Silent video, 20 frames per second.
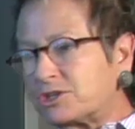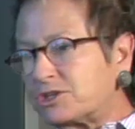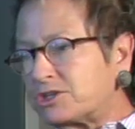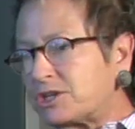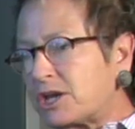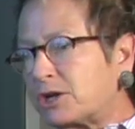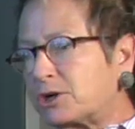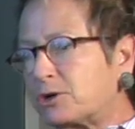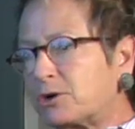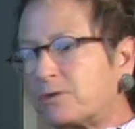the
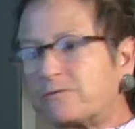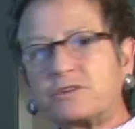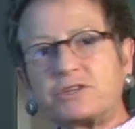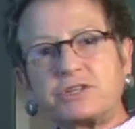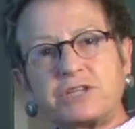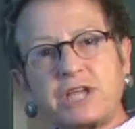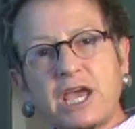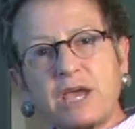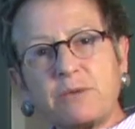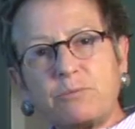center of the
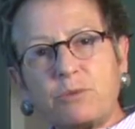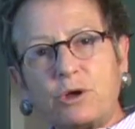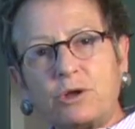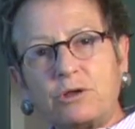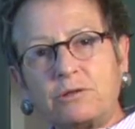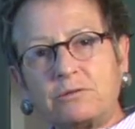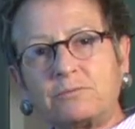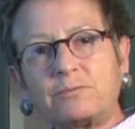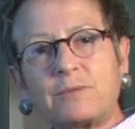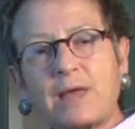
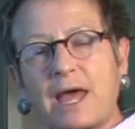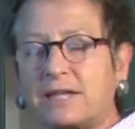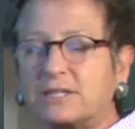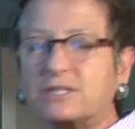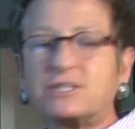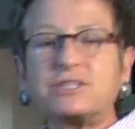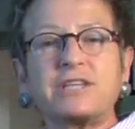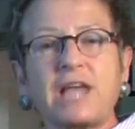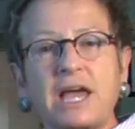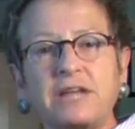table and
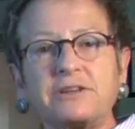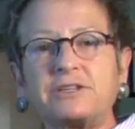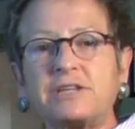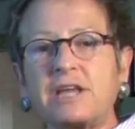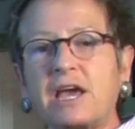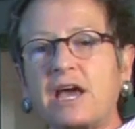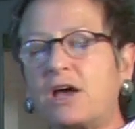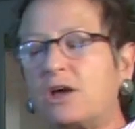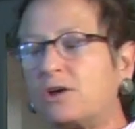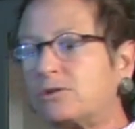sat
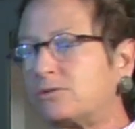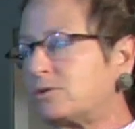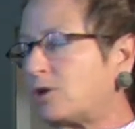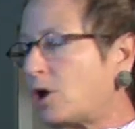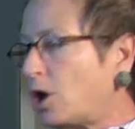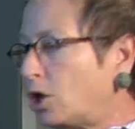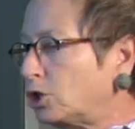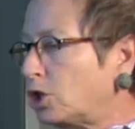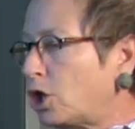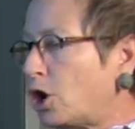down
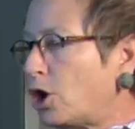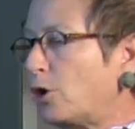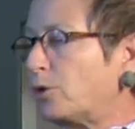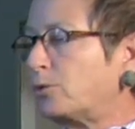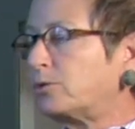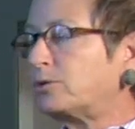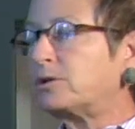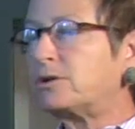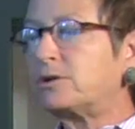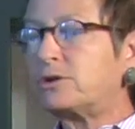
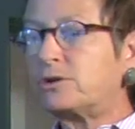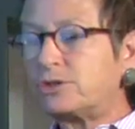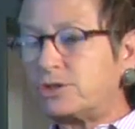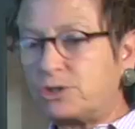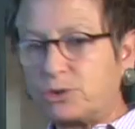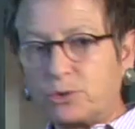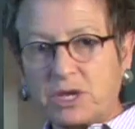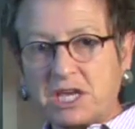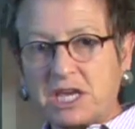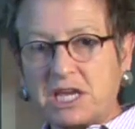alone
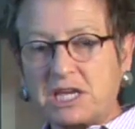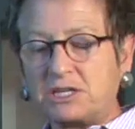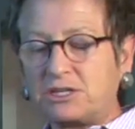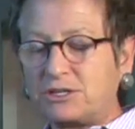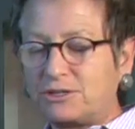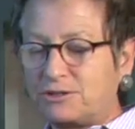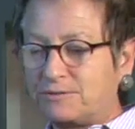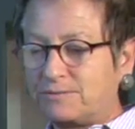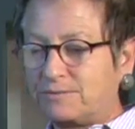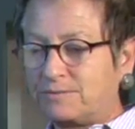to
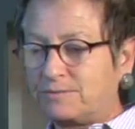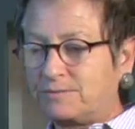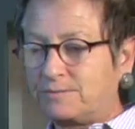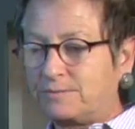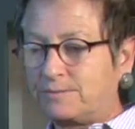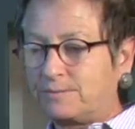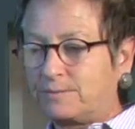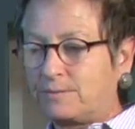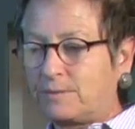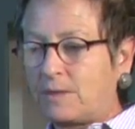eat,
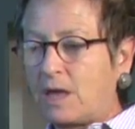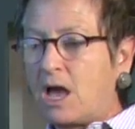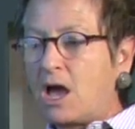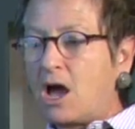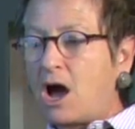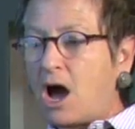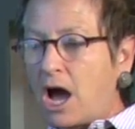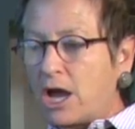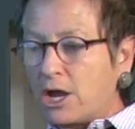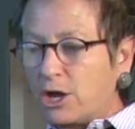
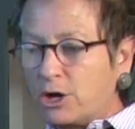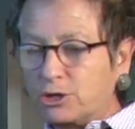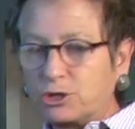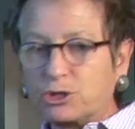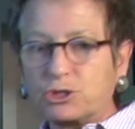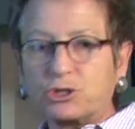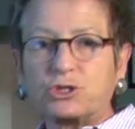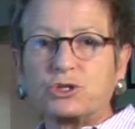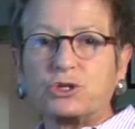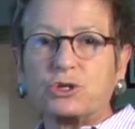I
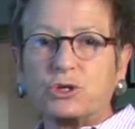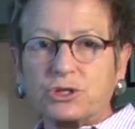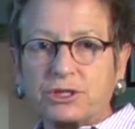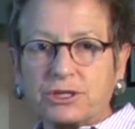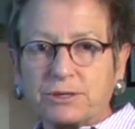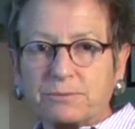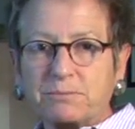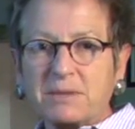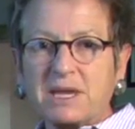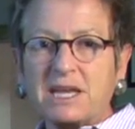understood
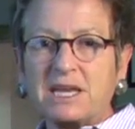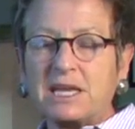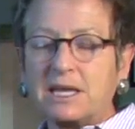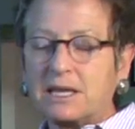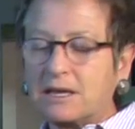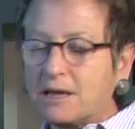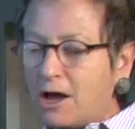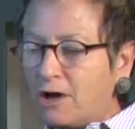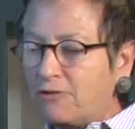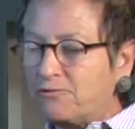the
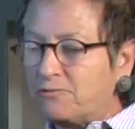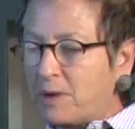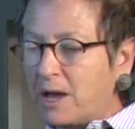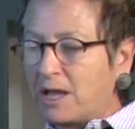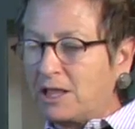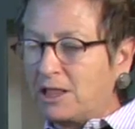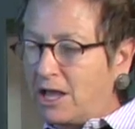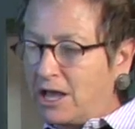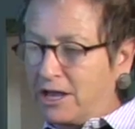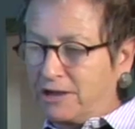meaning of
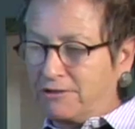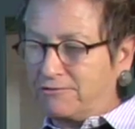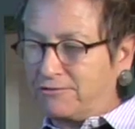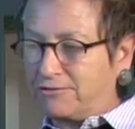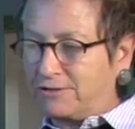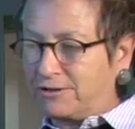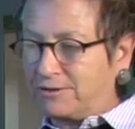my life.